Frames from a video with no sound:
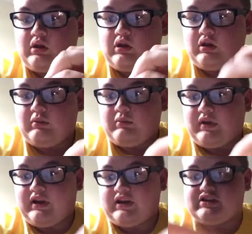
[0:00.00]

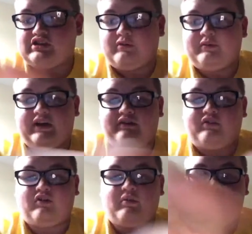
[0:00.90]
And at the top you have
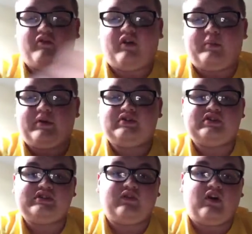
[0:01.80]
all the profile
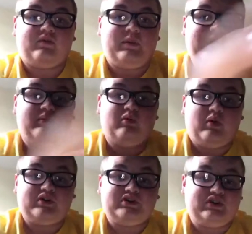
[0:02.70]
pictures of all the people
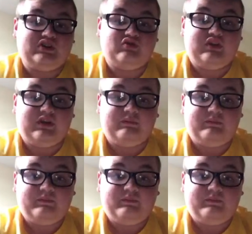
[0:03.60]
watching the stream.